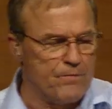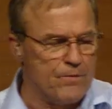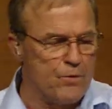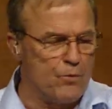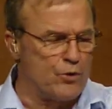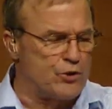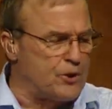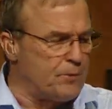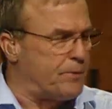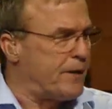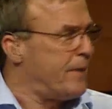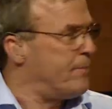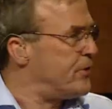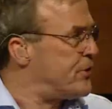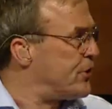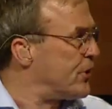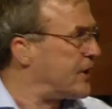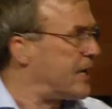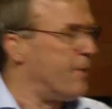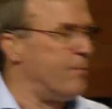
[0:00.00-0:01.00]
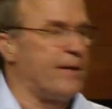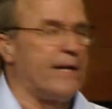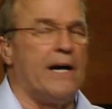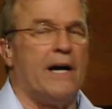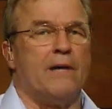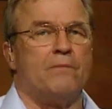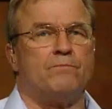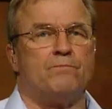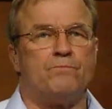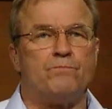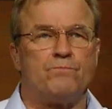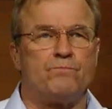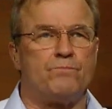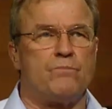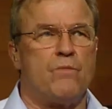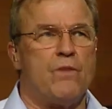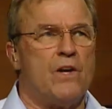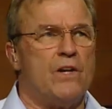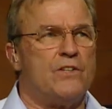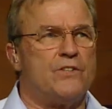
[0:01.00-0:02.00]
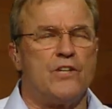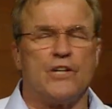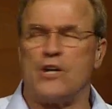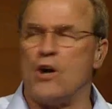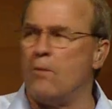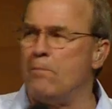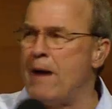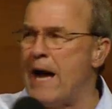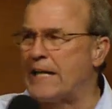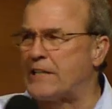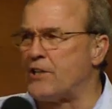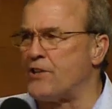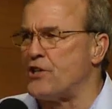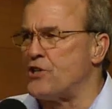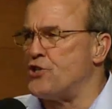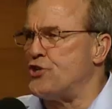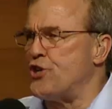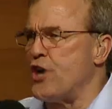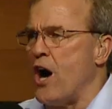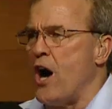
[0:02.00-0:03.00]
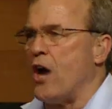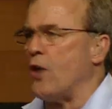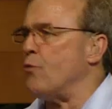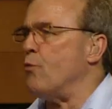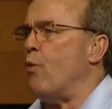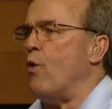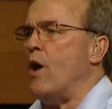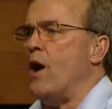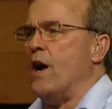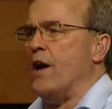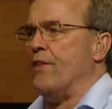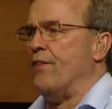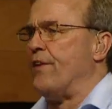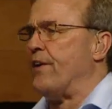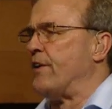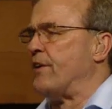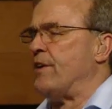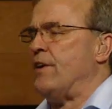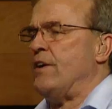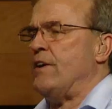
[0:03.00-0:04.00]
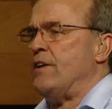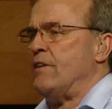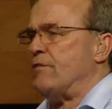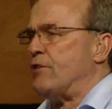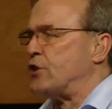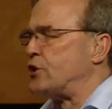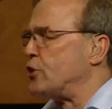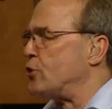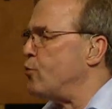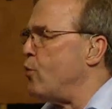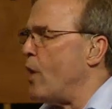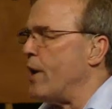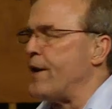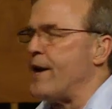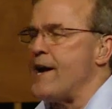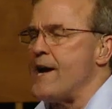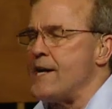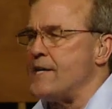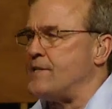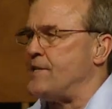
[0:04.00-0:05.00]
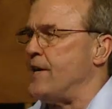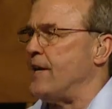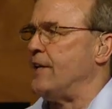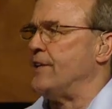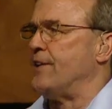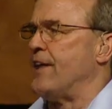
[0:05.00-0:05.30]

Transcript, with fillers: worship team, as you're coming up, to go back to the John 1, there, verses 1 to 18.